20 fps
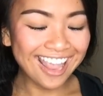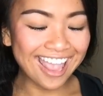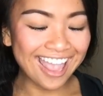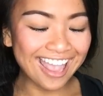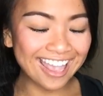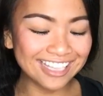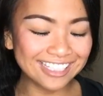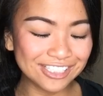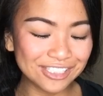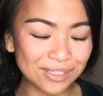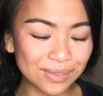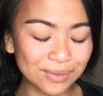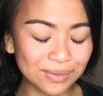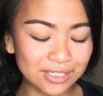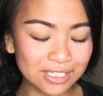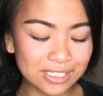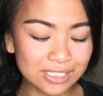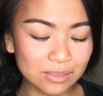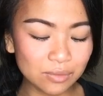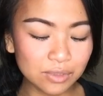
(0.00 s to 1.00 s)
And so
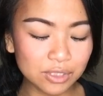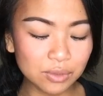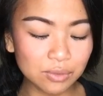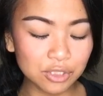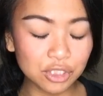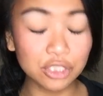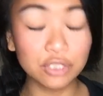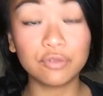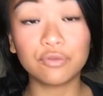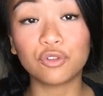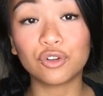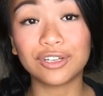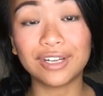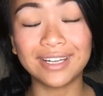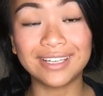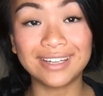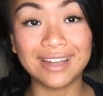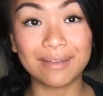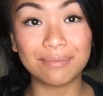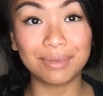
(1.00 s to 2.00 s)
this was originally
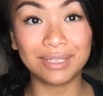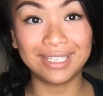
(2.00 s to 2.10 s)
$4.99,